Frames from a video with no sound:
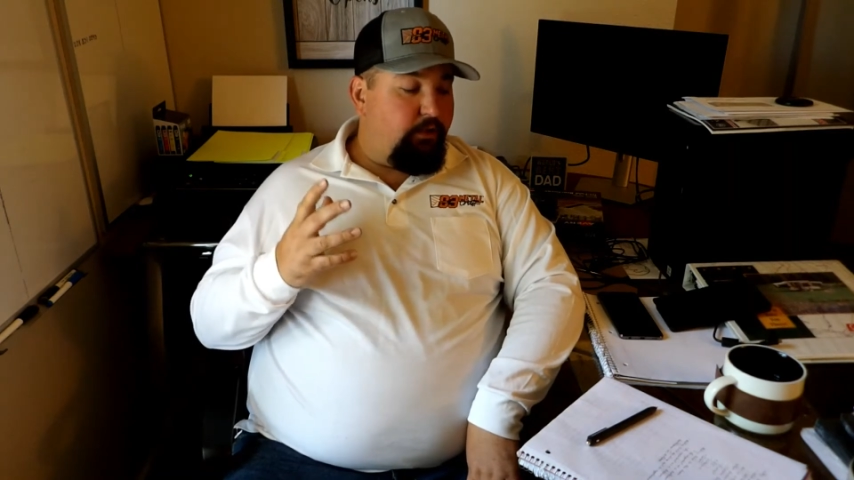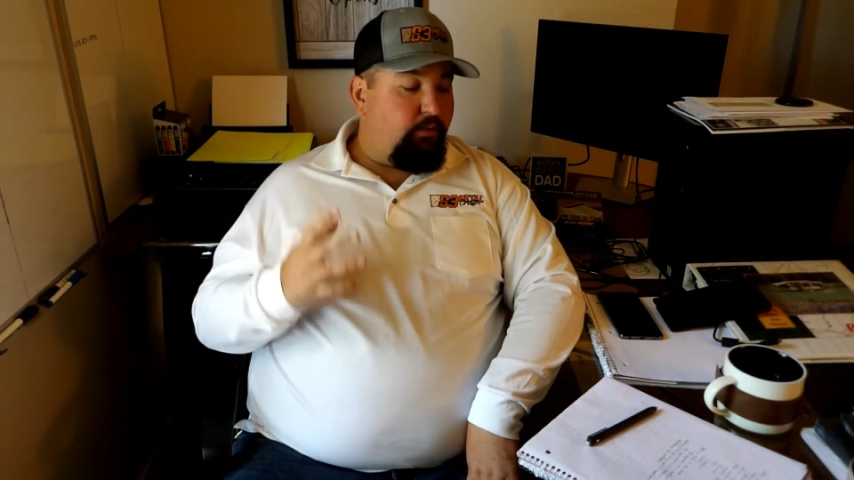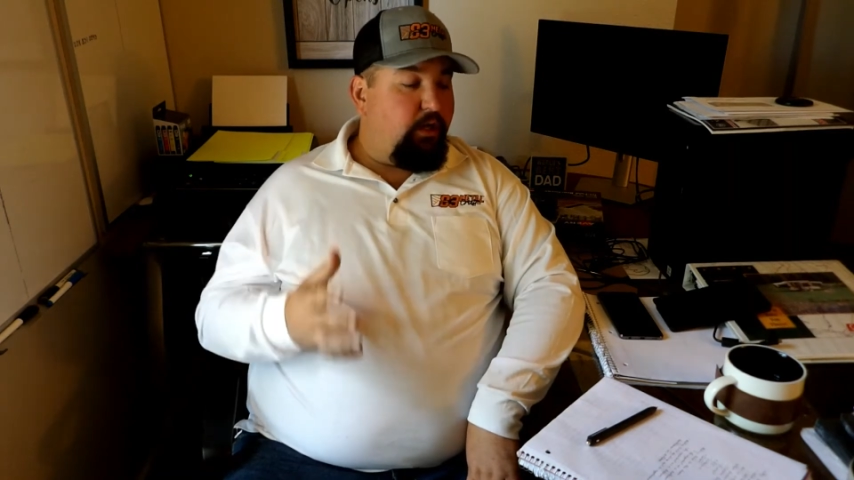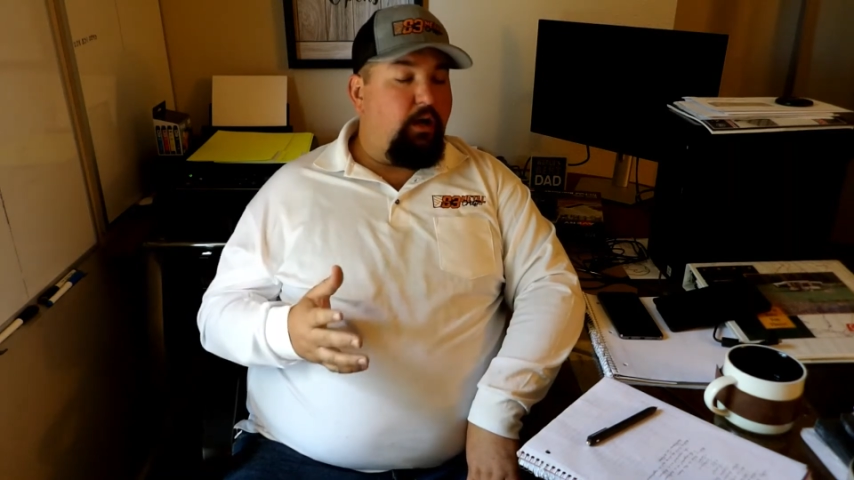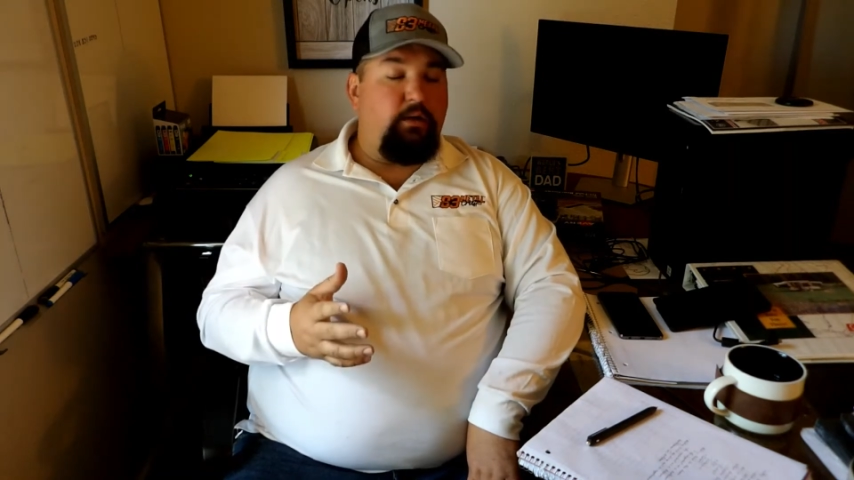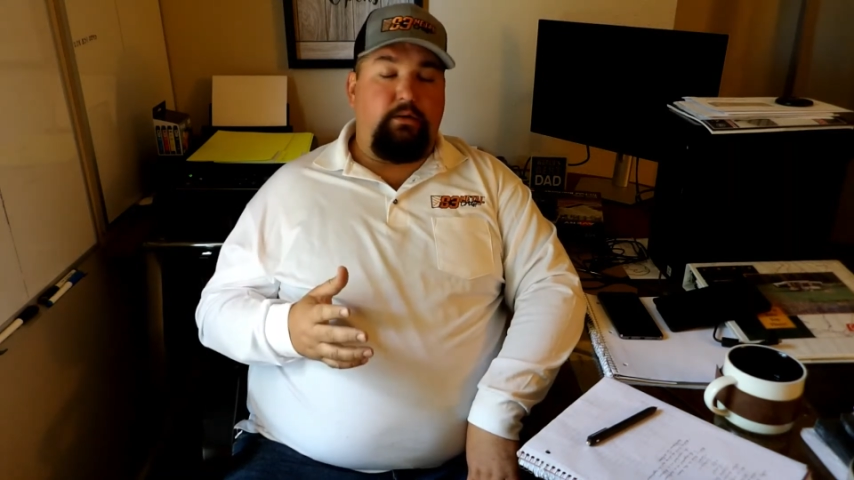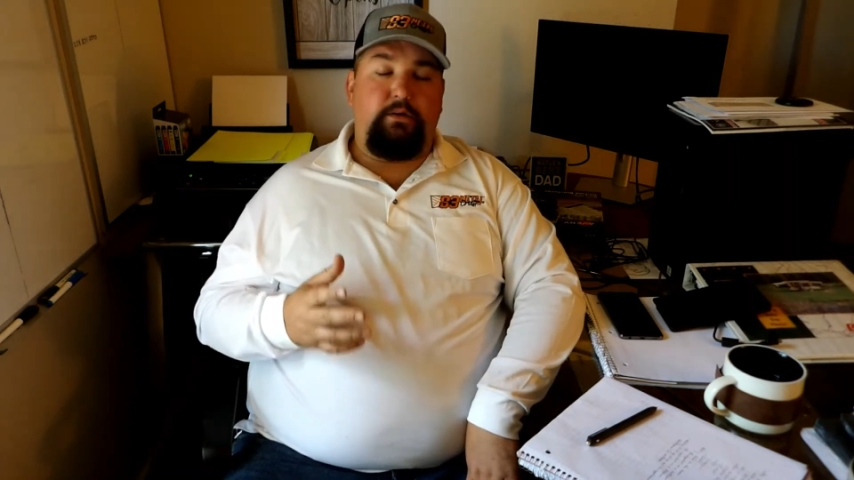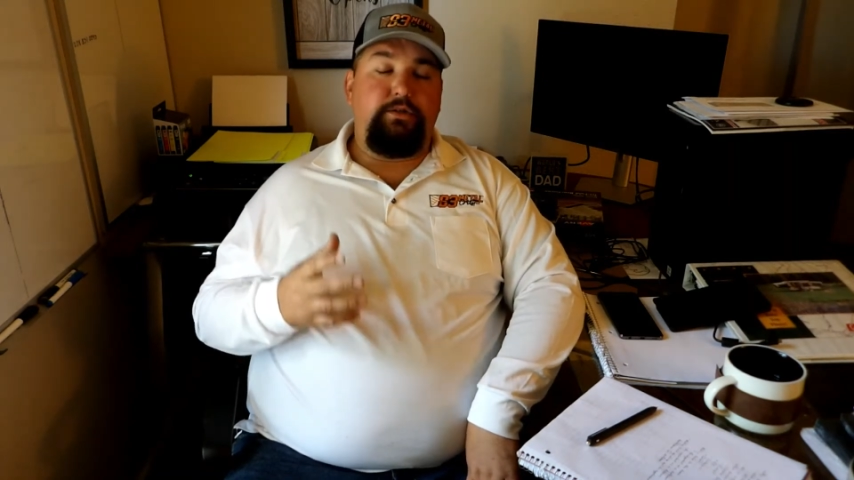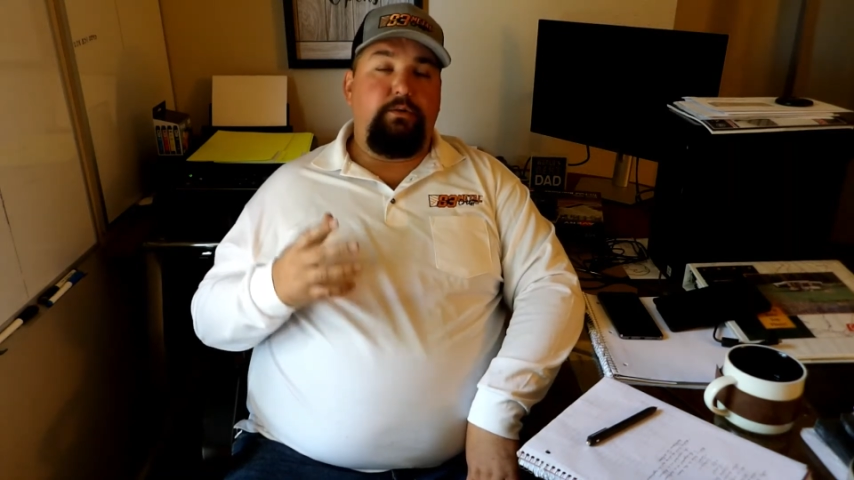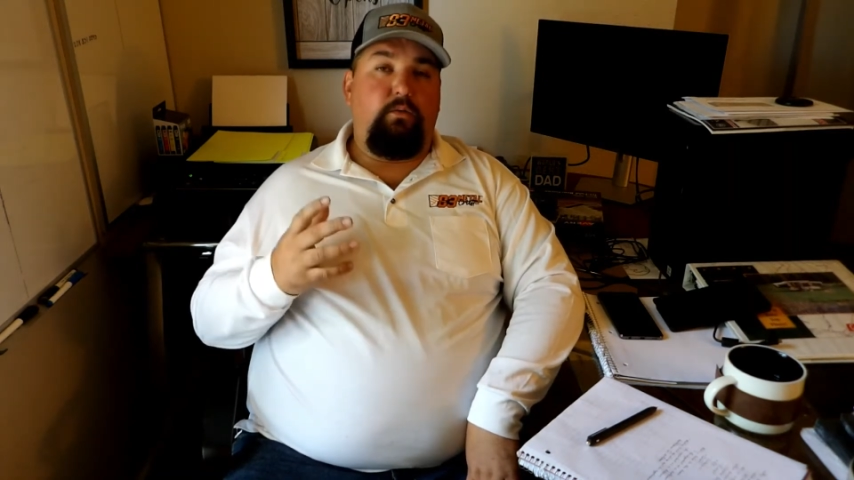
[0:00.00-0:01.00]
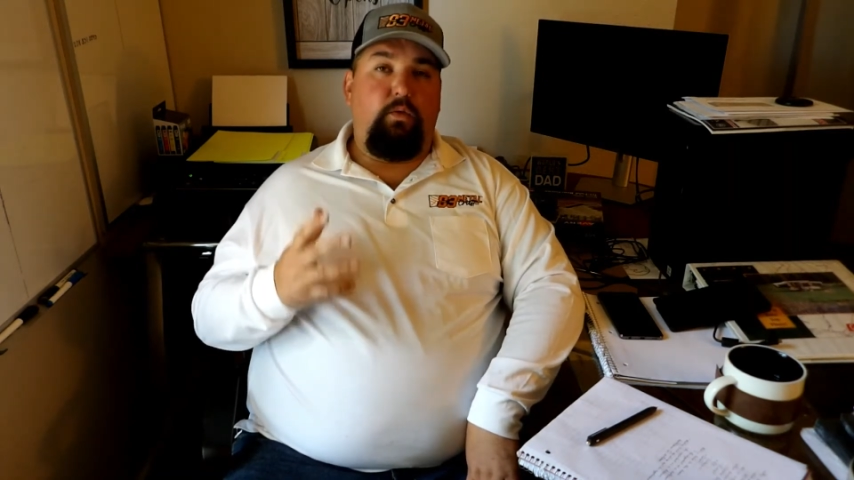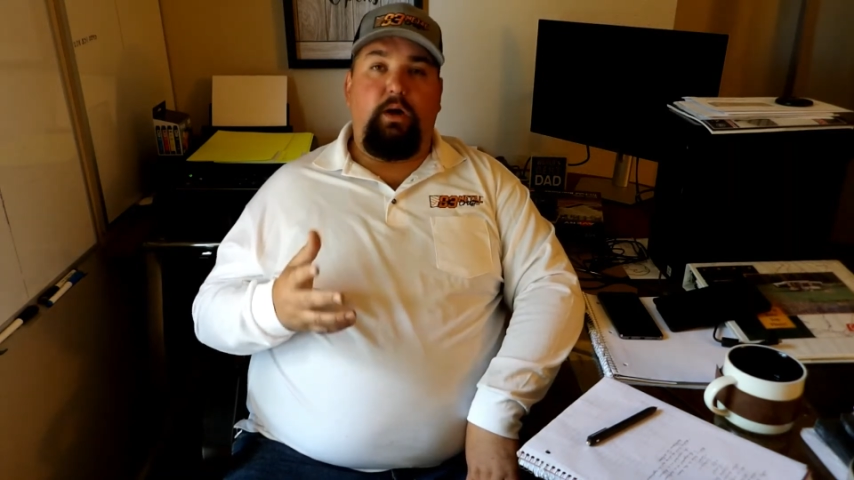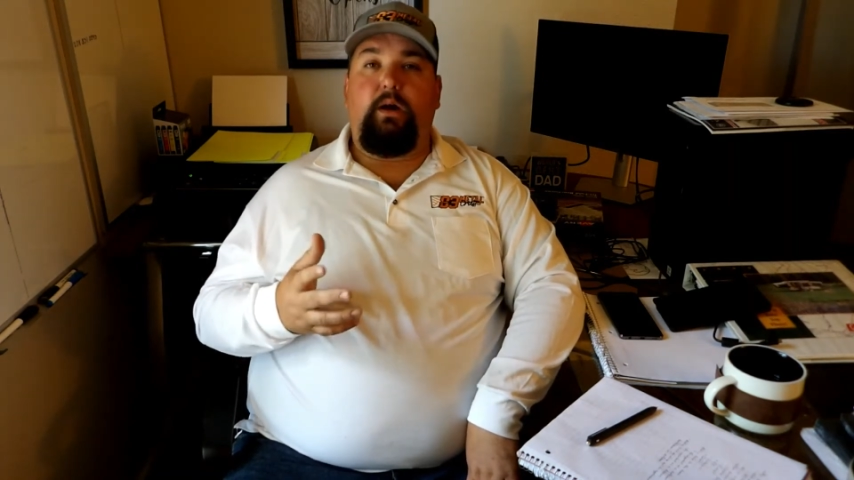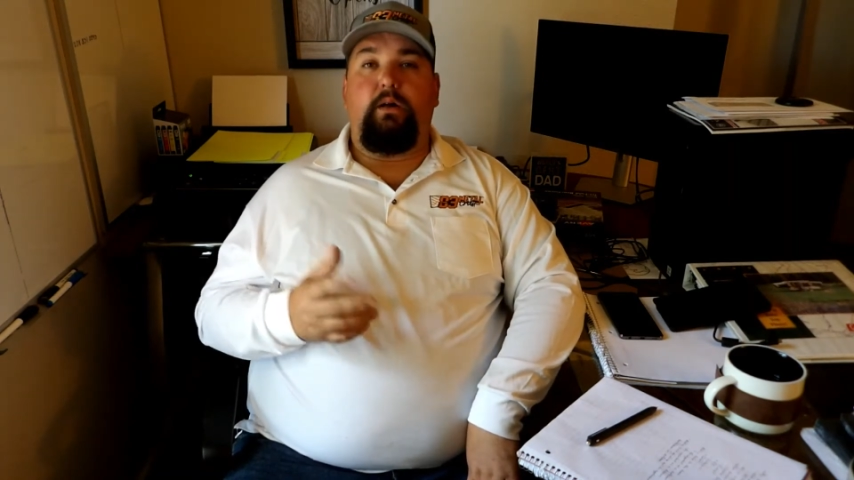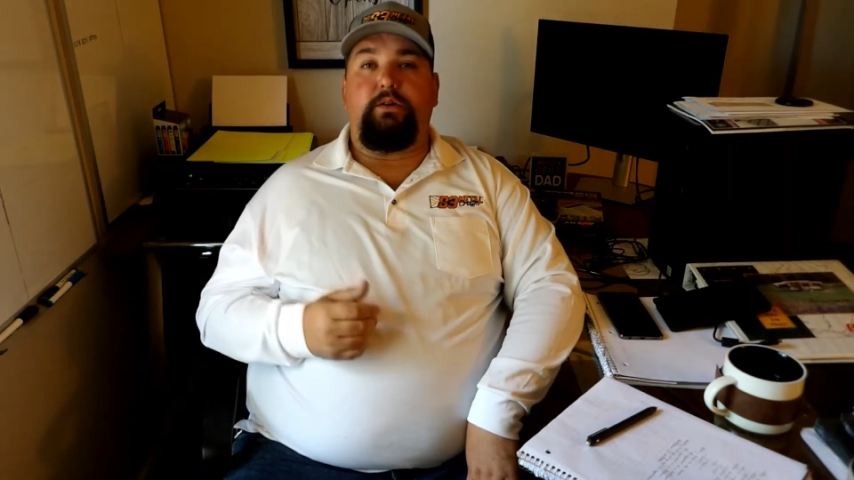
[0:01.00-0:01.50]
Colors.
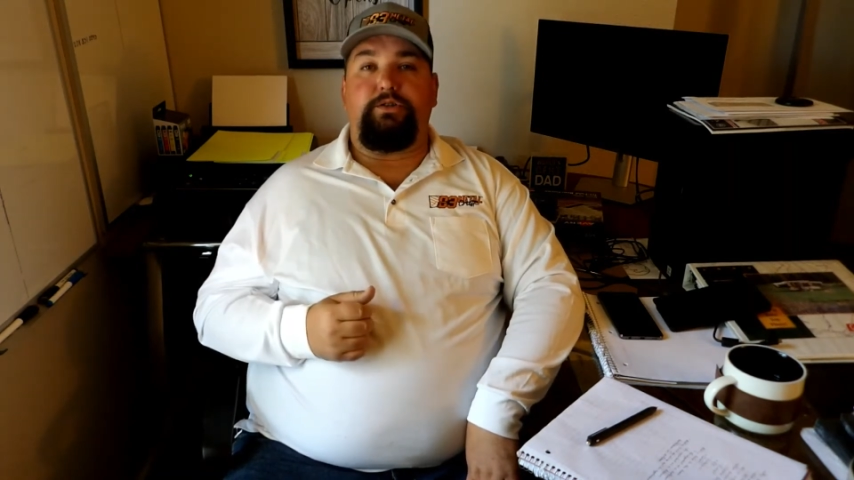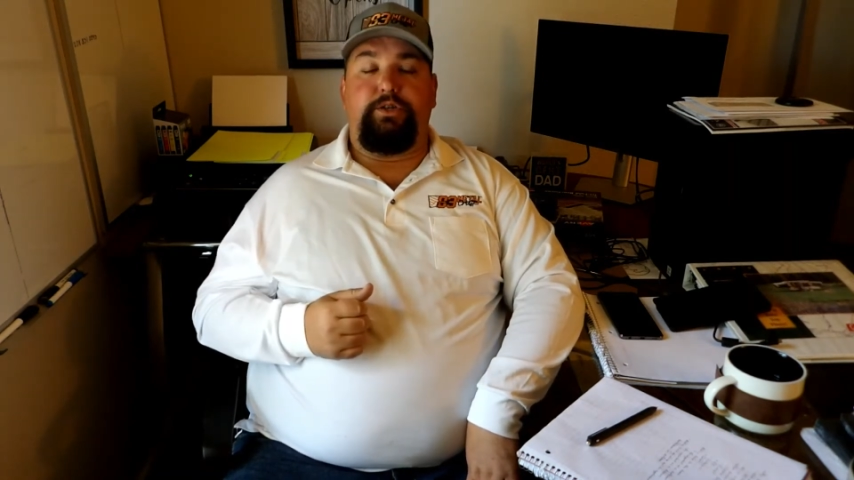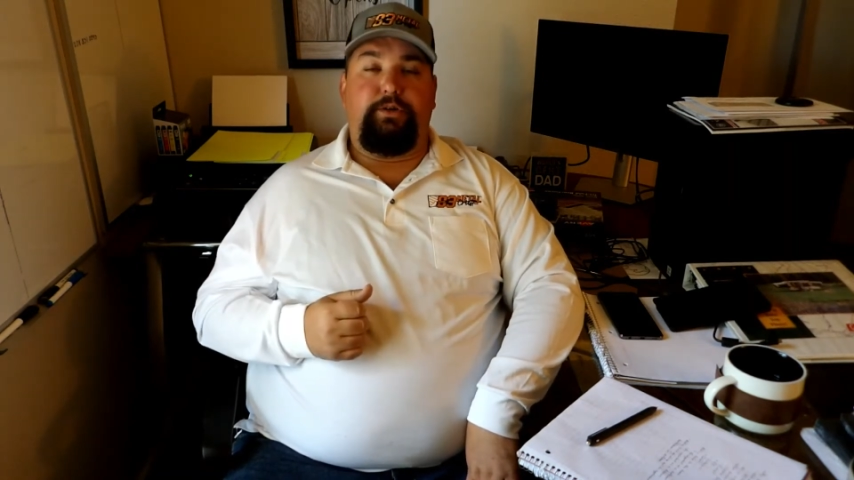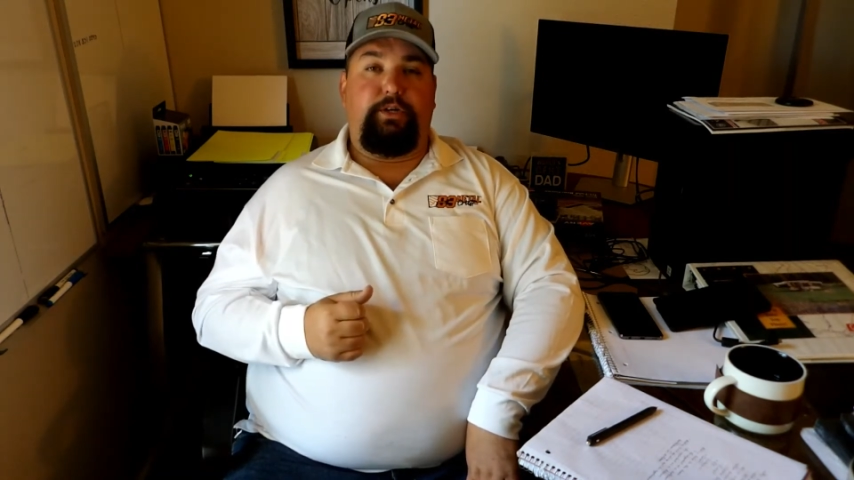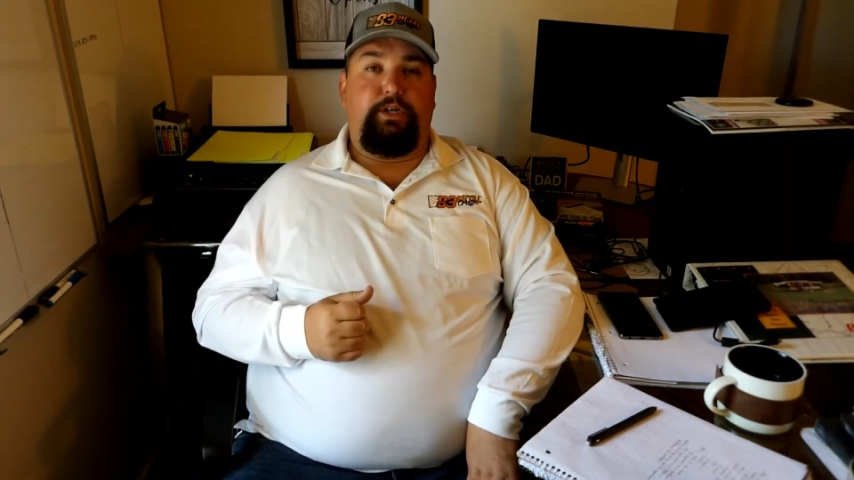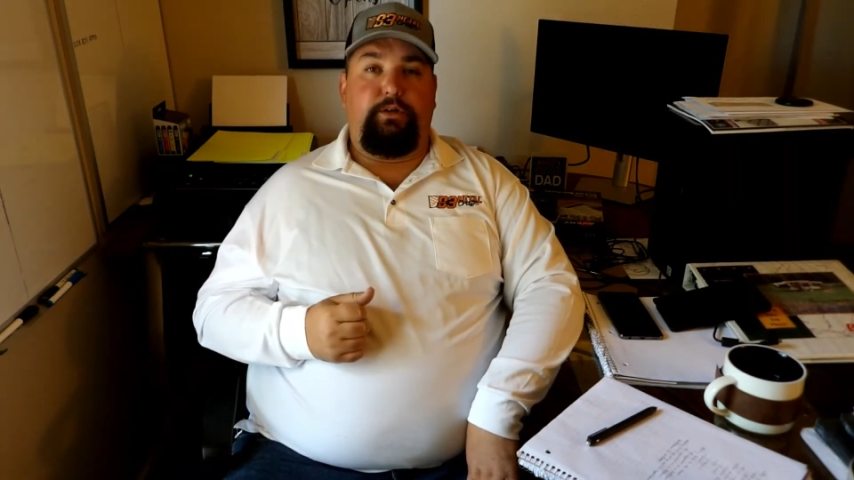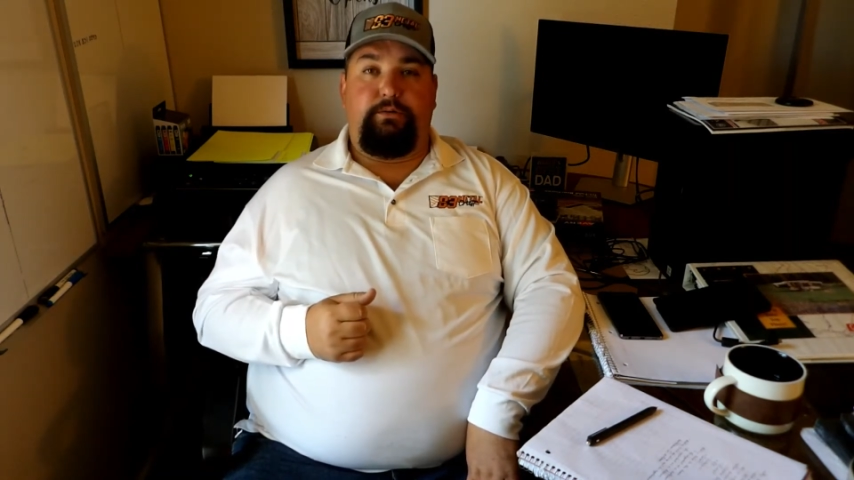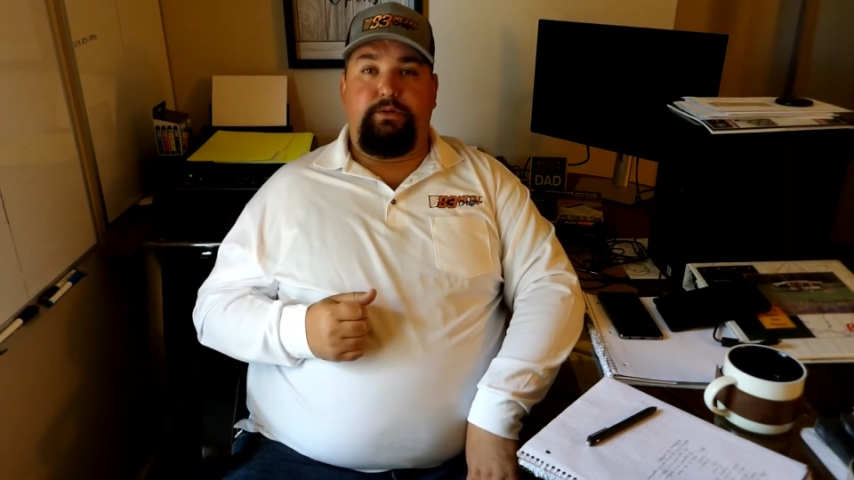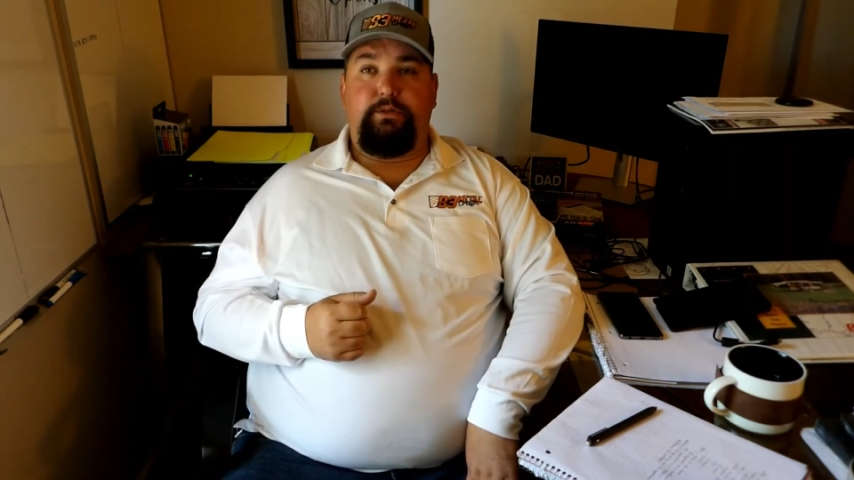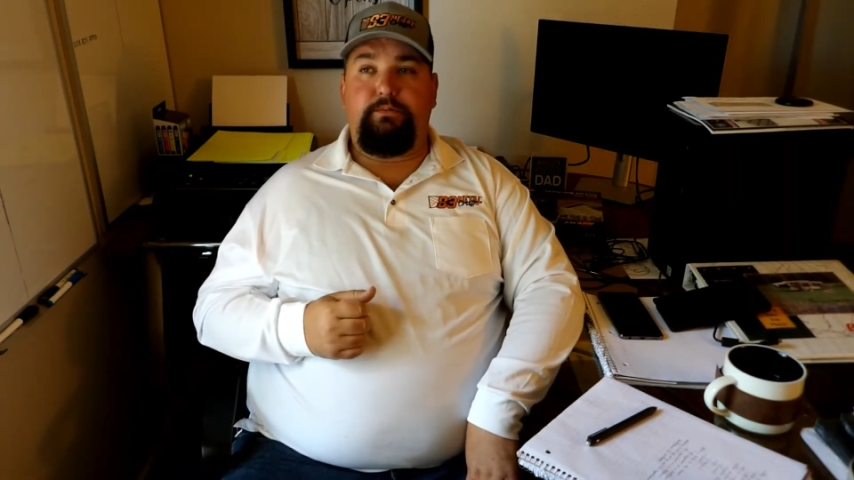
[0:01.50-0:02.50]
What colors are you going to use?